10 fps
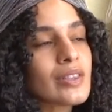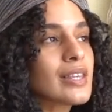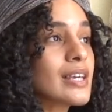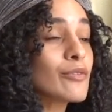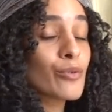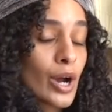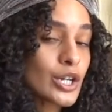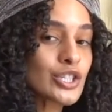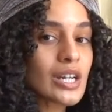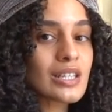the
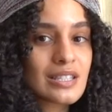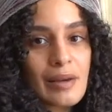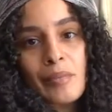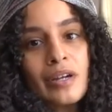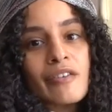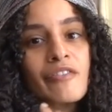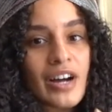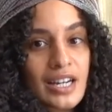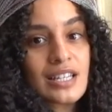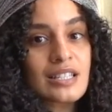rush and excitement of
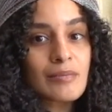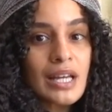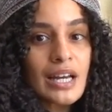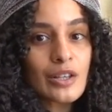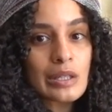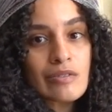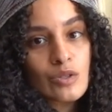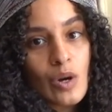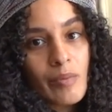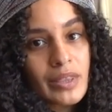finding something at a thrift
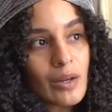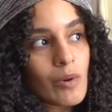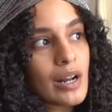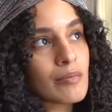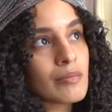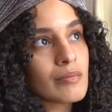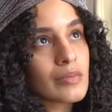store, but then when I'm